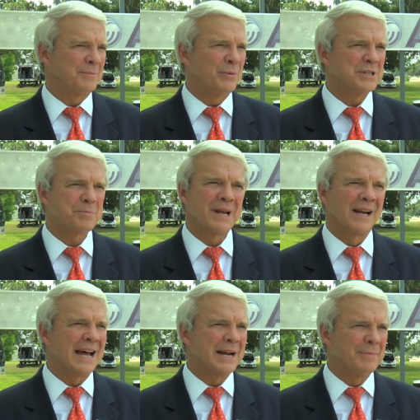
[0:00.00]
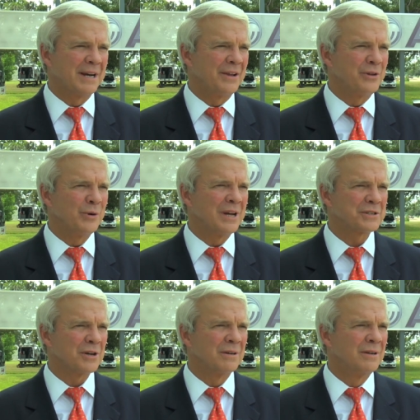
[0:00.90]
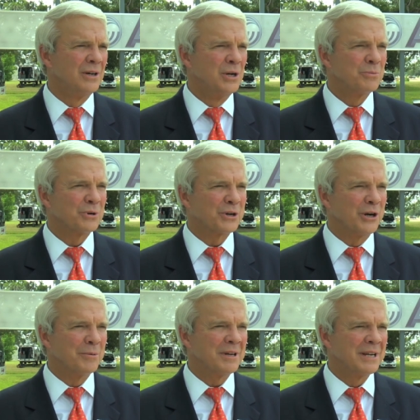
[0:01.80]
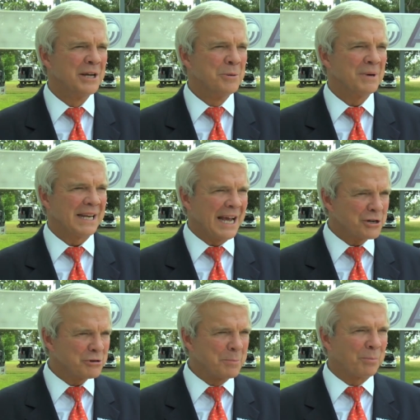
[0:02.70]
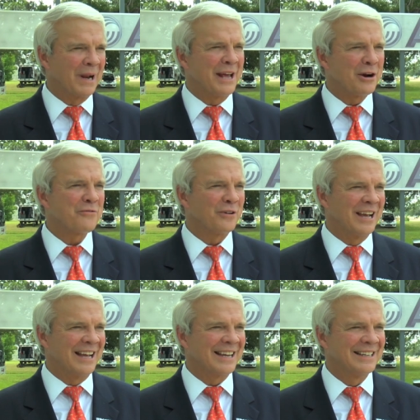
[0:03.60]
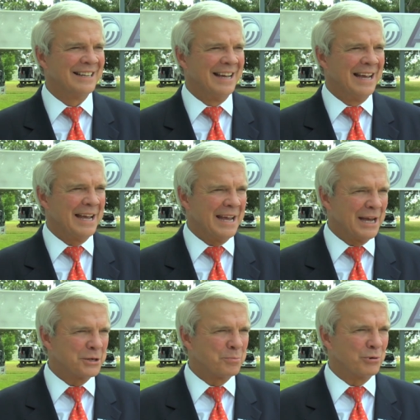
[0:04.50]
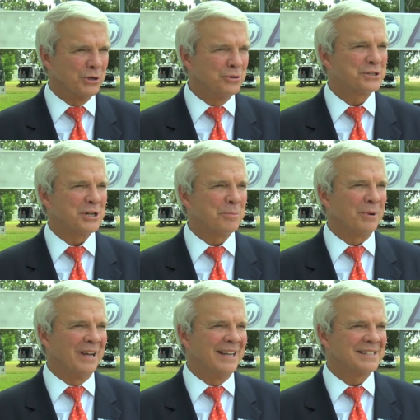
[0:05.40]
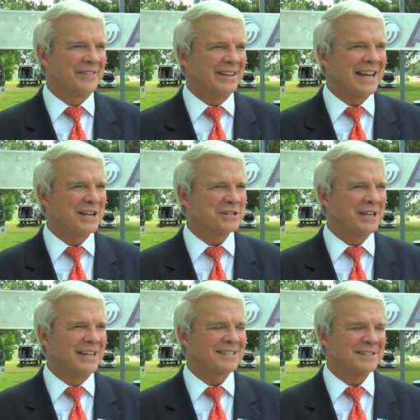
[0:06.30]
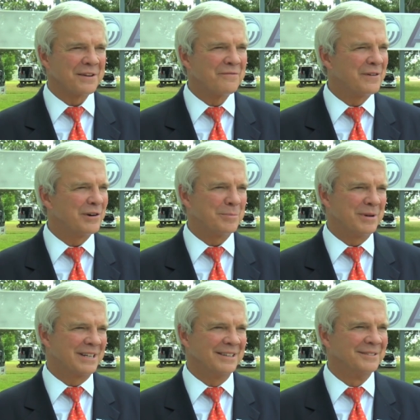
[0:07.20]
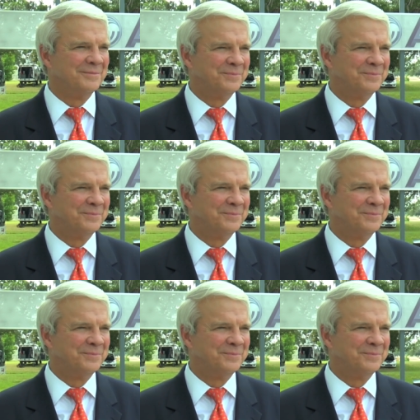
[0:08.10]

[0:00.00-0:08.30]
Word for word: I mean, we spend a lot of money in the U S on procurement, but to actually plant our flag and to produce airplanes in the United States is a very big deal.